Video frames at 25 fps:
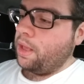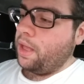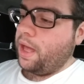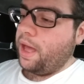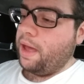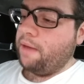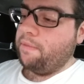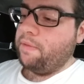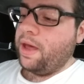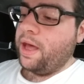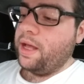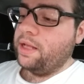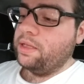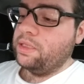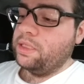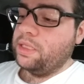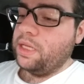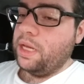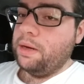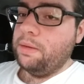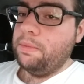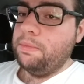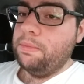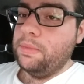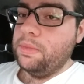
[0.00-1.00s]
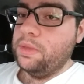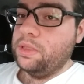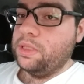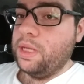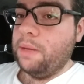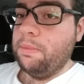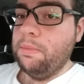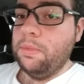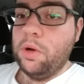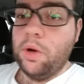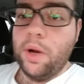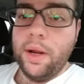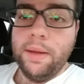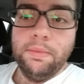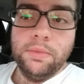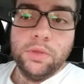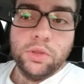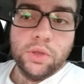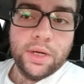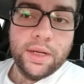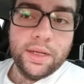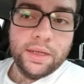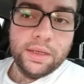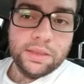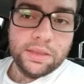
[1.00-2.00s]
I've had some grape
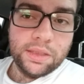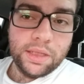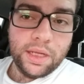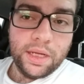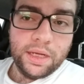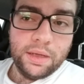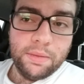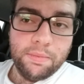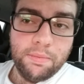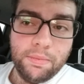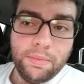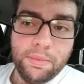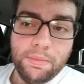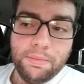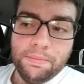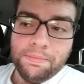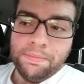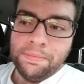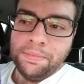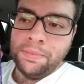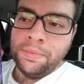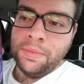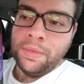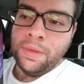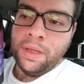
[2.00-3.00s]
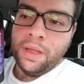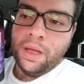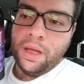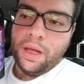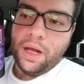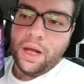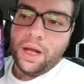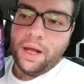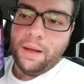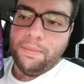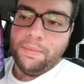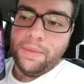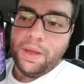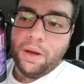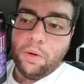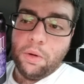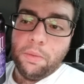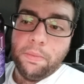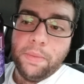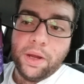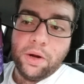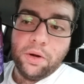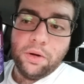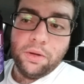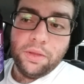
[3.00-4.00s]
drinks like that were
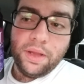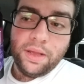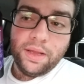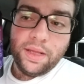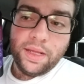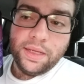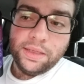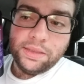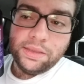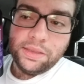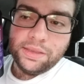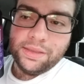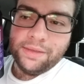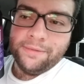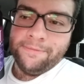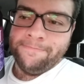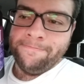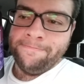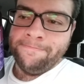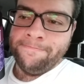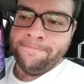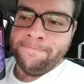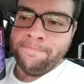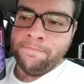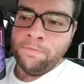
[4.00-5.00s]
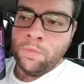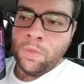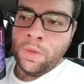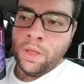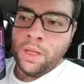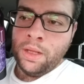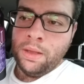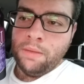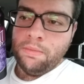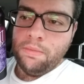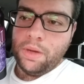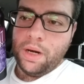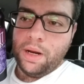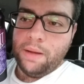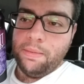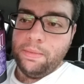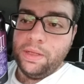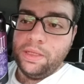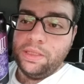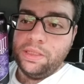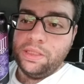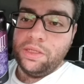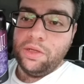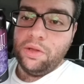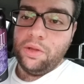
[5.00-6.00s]
better than this, but
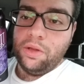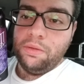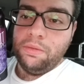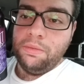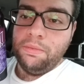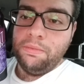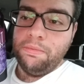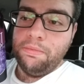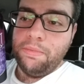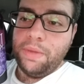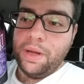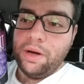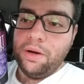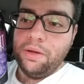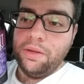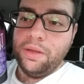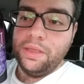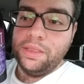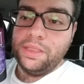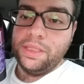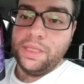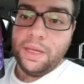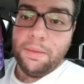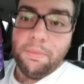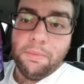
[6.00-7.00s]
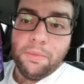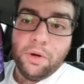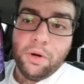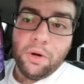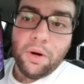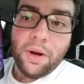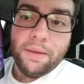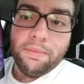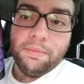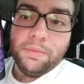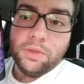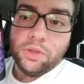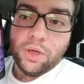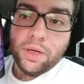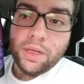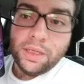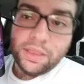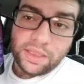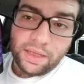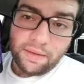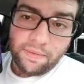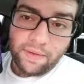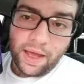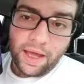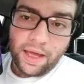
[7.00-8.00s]
it's still better than some grape
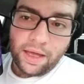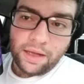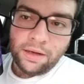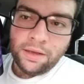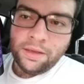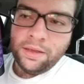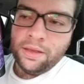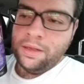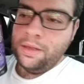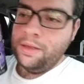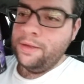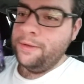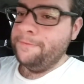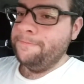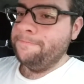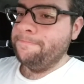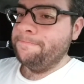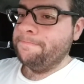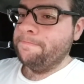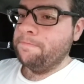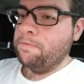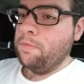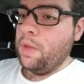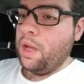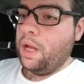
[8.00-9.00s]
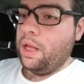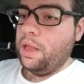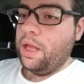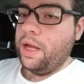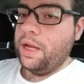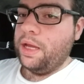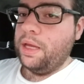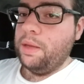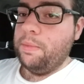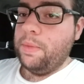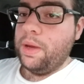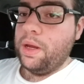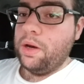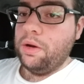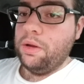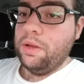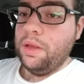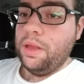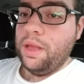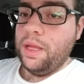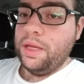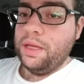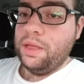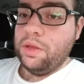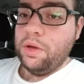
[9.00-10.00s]
drinks I've had. I like it better
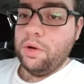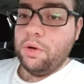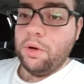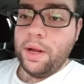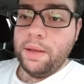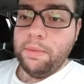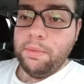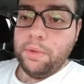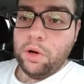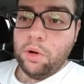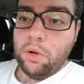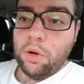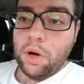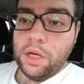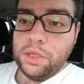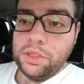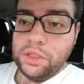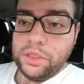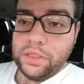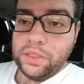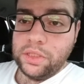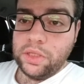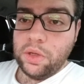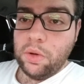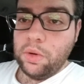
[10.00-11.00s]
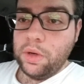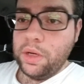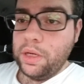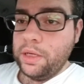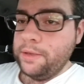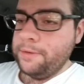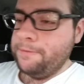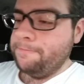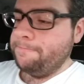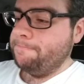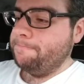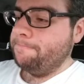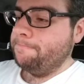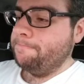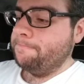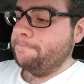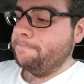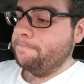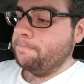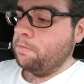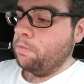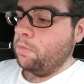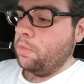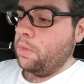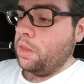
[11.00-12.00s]
than like the Grape Crush soda,
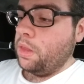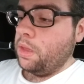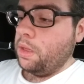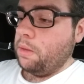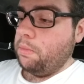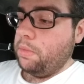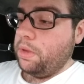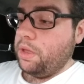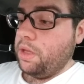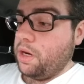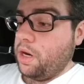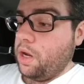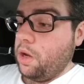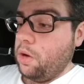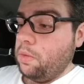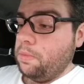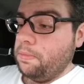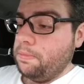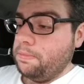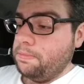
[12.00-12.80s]
but, you know.